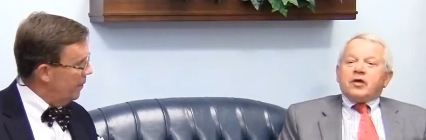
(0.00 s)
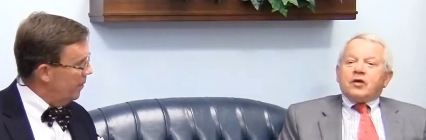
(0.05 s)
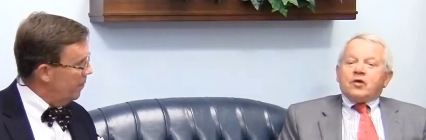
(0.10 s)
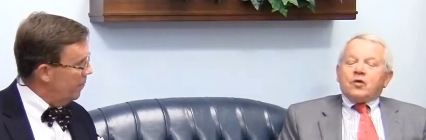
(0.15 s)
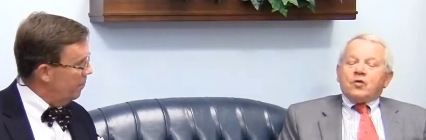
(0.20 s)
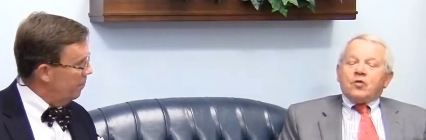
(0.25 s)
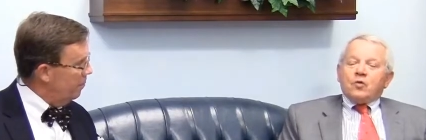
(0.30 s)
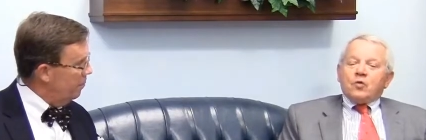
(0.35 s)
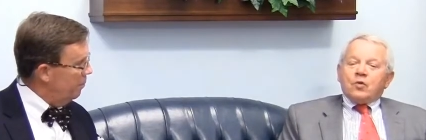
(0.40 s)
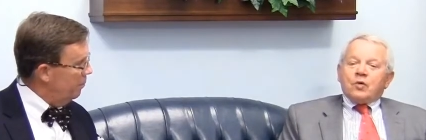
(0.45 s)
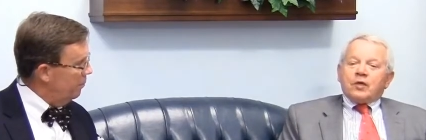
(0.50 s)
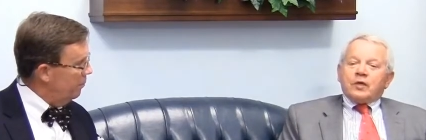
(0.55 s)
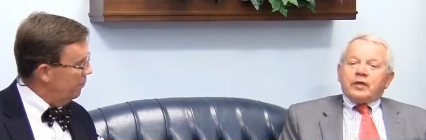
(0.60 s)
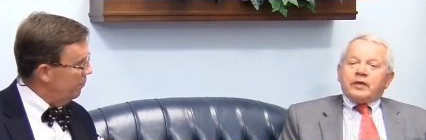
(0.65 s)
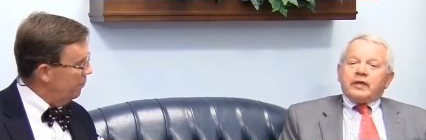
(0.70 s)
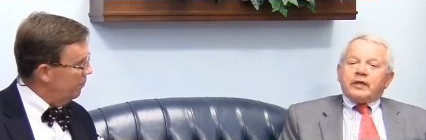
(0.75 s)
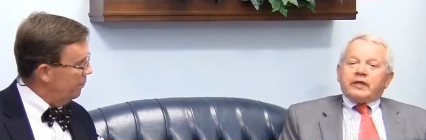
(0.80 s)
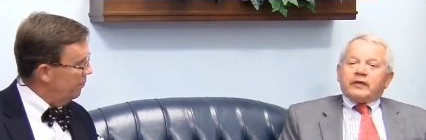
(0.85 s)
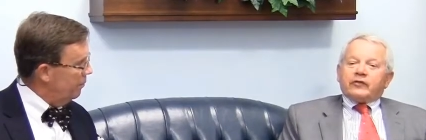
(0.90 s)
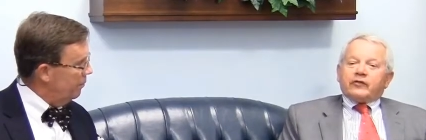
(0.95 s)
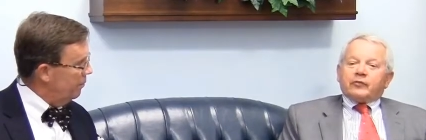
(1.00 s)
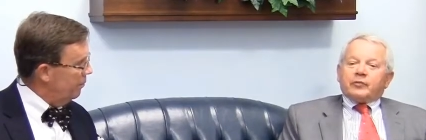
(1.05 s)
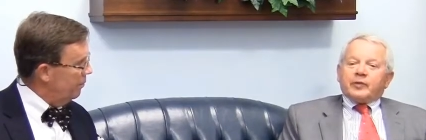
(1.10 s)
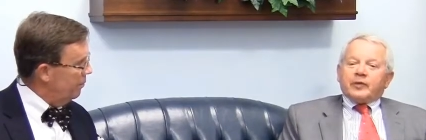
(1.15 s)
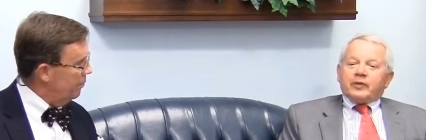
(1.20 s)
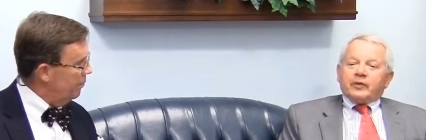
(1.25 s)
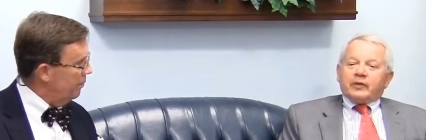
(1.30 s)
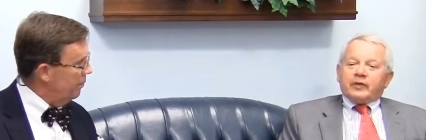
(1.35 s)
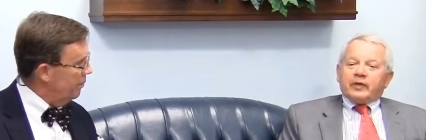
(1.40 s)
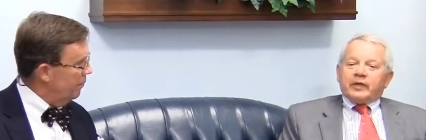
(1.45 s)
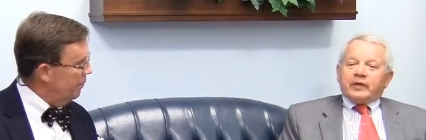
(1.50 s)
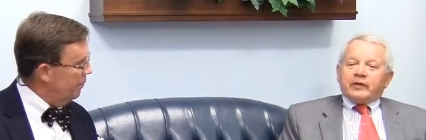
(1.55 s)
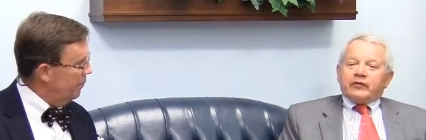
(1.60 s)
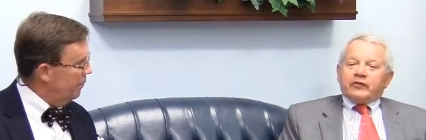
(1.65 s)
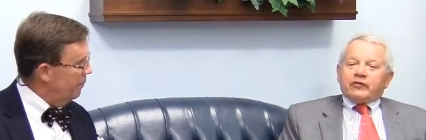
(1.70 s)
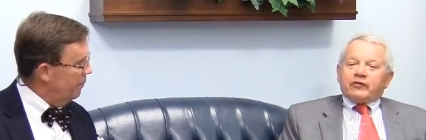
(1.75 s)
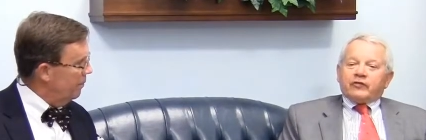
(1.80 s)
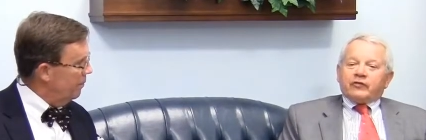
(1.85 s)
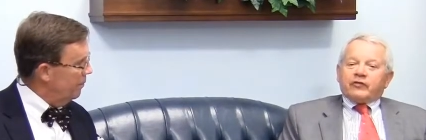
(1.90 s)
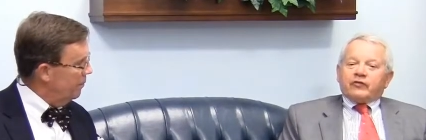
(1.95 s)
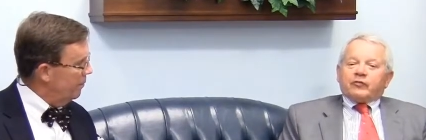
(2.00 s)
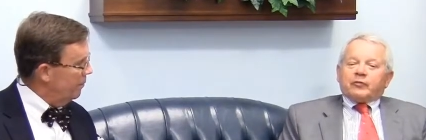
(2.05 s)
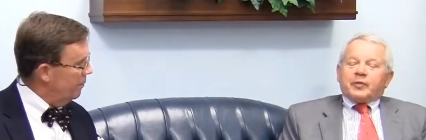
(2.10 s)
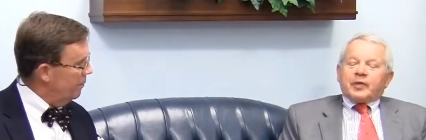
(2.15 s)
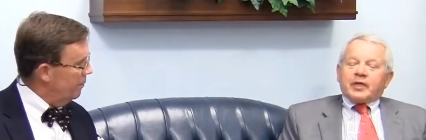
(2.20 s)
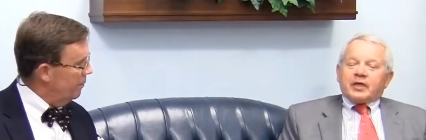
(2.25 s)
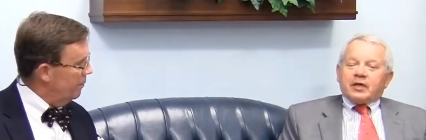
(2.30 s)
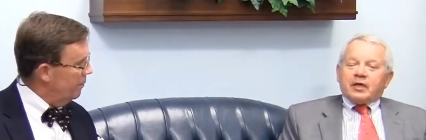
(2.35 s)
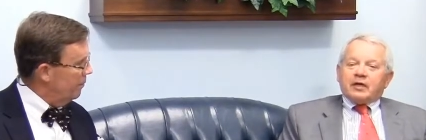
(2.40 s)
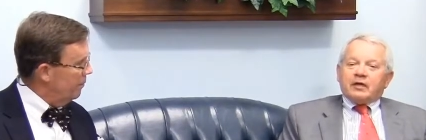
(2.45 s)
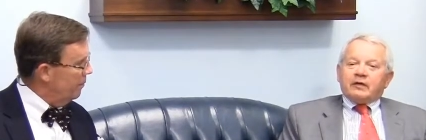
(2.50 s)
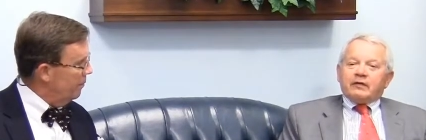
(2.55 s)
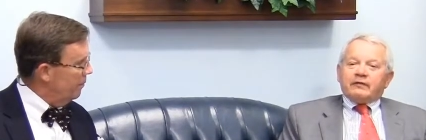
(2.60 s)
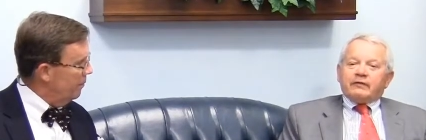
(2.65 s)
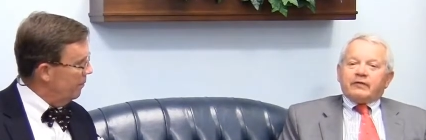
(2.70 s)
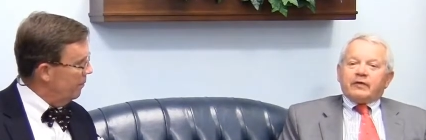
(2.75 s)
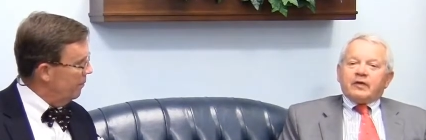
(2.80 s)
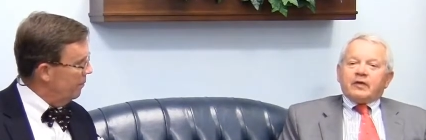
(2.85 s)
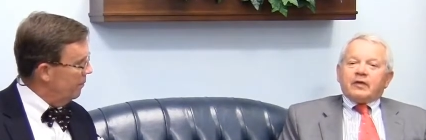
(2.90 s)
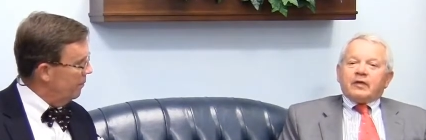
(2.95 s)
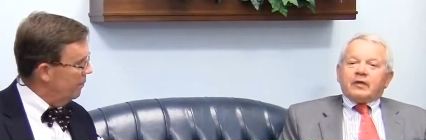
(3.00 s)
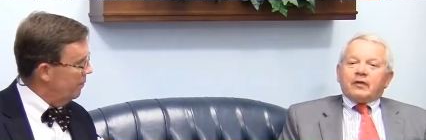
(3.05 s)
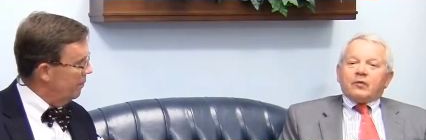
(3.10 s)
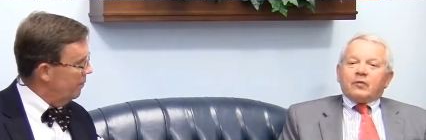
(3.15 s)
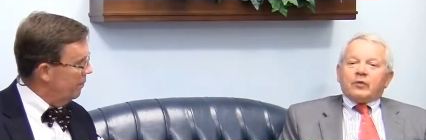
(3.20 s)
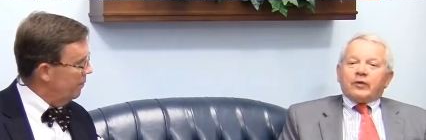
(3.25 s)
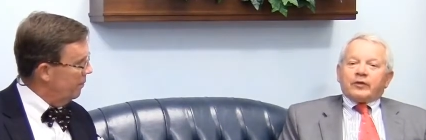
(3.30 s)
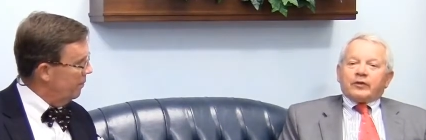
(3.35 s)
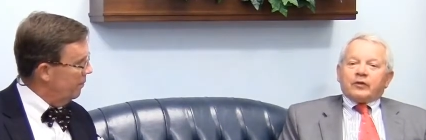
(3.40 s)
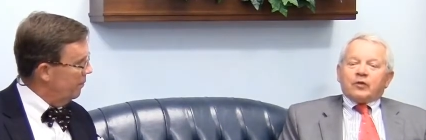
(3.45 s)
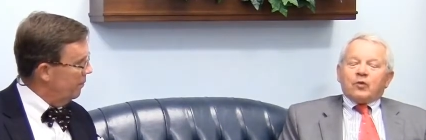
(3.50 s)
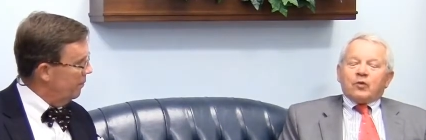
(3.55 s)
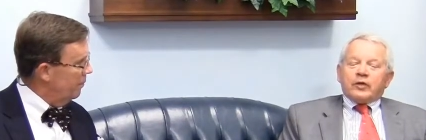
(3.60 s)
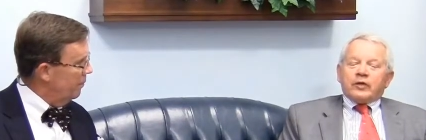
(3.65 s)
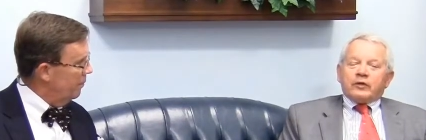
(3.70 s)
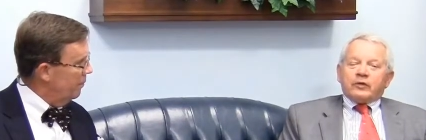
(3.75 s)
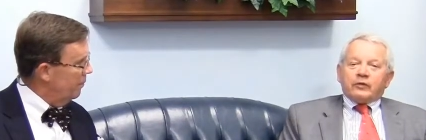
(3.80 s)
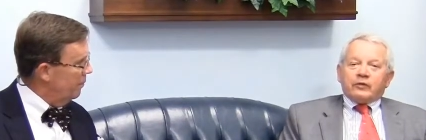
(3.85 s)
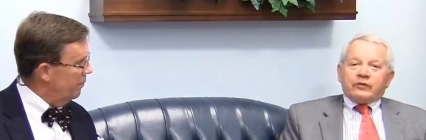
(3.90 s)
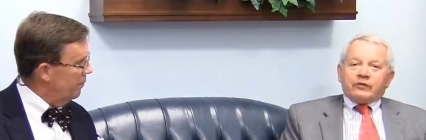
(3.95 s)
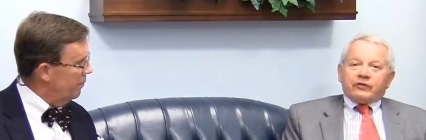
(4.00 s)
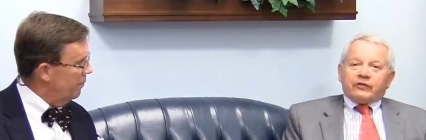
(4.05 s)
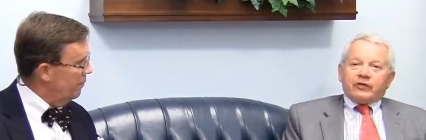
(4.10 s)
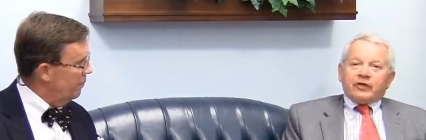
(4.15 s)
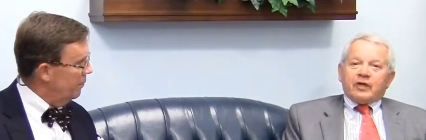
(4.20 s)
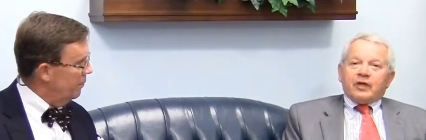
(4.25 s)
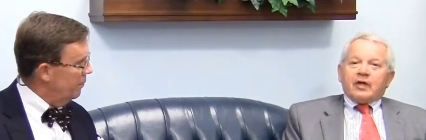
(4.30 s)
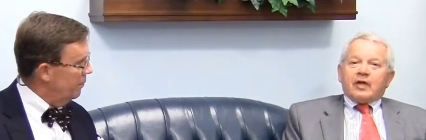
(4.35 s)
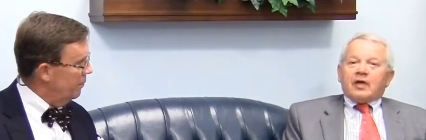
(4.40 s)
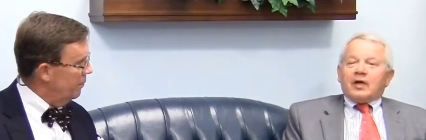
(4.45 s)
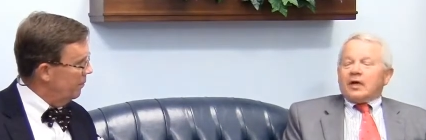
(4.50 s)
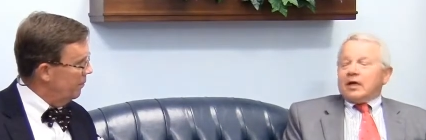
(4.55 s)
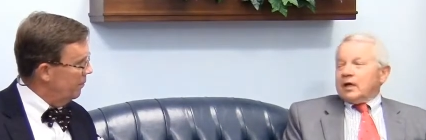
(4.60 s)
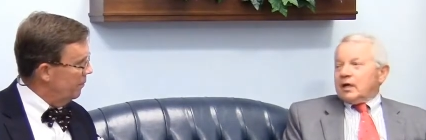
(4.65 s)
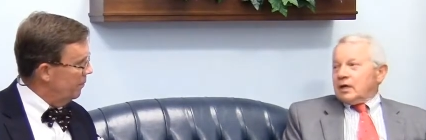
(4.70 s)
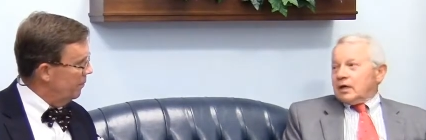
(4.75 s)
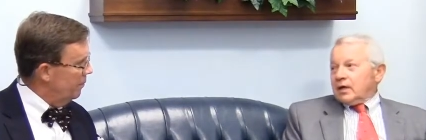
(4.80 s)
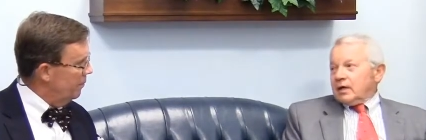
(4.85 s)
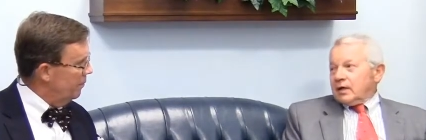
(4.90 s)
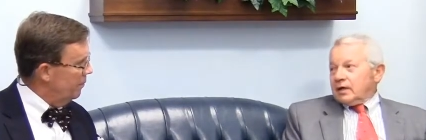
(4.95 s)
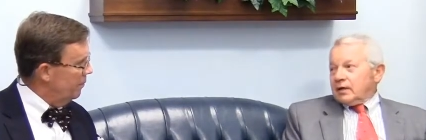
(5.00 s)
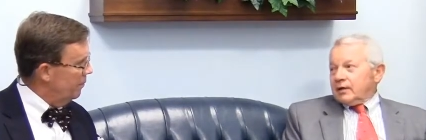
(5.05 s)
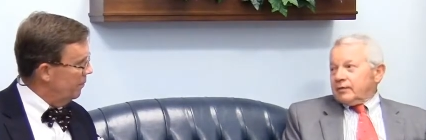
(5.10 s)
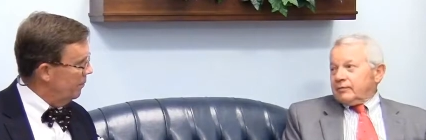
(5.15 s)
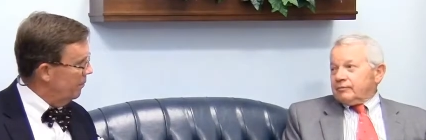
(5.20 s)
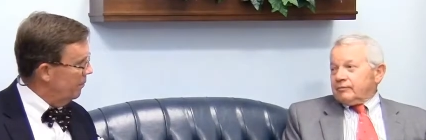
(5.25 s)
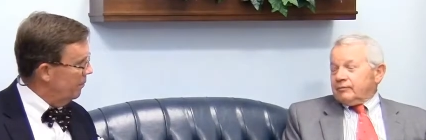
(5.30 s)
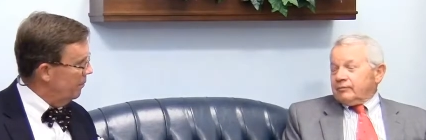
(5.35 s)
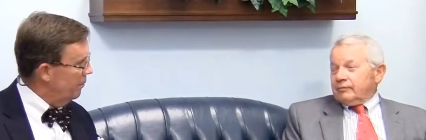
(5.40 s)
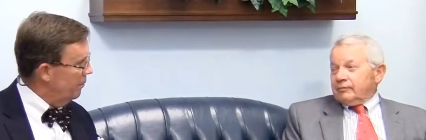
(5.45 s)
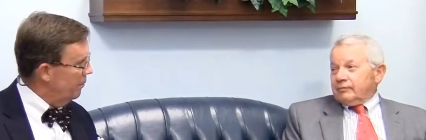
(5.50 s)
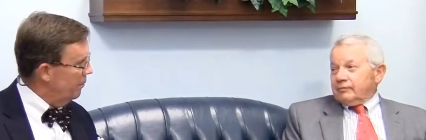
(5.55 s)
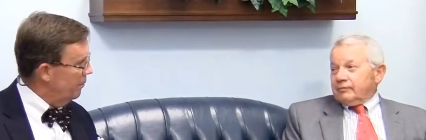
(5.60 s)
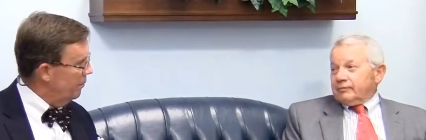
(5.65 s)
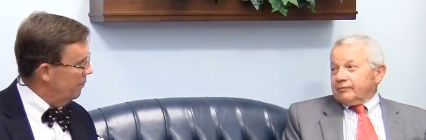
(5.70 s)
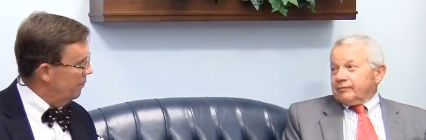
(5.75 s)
Speaker 1: no experience to speak of with lawyers um,